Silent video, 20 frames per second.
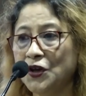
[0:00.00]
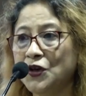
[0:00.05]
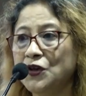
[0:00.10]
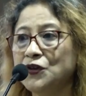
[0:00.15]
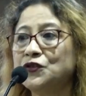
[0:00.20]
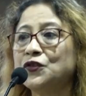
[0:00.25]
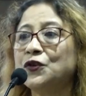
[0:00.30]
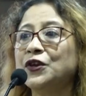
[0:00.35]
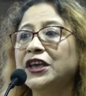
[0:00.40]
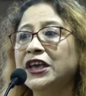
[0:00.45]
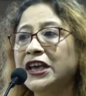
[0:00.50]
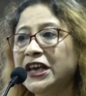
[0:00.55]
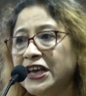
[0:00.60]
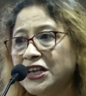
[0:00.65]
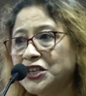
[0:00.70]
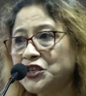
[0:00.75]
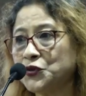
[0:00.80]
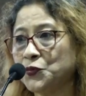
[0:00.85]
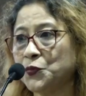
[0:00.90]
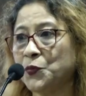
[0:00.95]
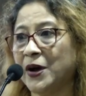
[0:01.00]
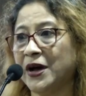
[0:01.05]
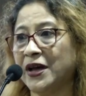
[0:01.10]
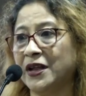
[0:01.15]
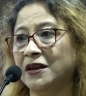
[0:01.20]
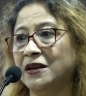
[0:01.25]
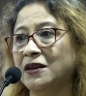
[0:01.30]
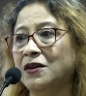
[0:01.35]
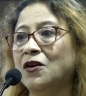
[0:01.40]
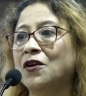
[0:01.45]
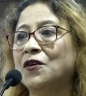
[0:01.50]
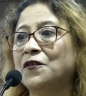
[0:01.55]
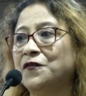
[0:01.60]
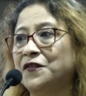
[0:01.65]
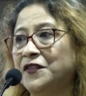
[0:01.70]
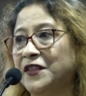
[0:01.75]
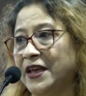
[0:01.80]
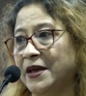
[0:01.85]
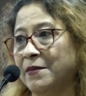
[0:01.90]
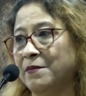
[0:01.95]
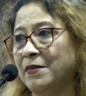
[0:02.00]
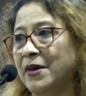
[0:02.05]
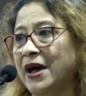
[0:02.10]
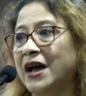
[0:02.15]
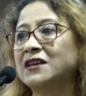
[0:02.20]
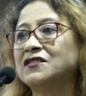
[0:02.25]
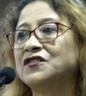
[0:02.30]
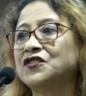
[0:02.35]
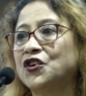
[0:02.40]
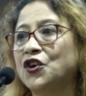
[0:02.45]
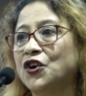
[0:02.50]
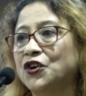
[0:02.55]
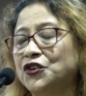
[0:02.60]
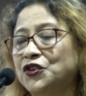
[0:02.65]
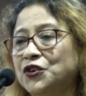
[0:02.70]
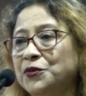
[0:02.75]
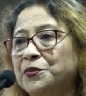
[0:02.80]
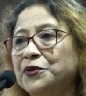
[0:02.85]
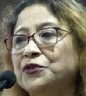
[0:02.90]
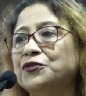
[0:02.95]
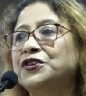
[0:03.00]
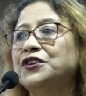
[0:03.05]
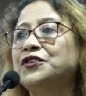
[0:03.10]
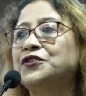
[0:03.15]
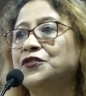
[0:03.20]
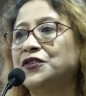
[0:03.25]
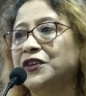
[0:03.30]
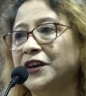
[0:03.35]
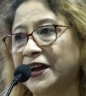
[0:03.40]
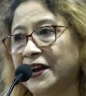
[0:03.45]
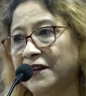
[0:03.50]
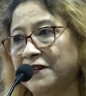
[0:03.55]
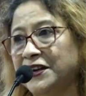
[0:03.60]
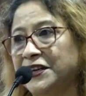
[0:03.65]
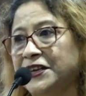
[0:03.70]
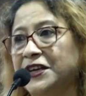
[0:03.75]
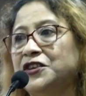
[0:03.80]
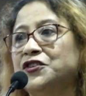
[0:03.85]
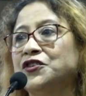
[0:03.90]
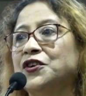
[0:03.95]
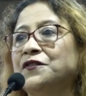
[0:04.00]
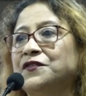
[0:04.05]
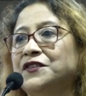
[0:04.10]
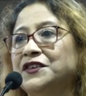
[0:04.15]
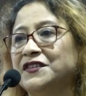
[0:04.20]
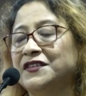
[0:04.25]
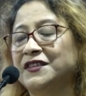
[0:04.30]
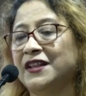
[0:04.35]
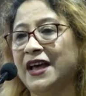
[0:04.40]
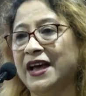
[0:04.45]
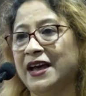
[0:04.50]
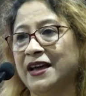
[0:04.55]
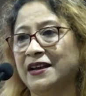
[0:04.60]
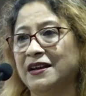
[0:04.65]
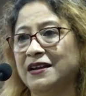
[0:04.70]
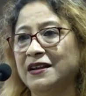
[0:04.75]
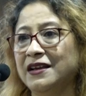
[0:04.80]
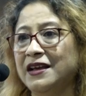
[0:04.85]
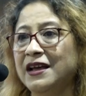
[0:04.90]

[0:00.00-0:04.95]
So each one of them has contributed to the heritage of this land,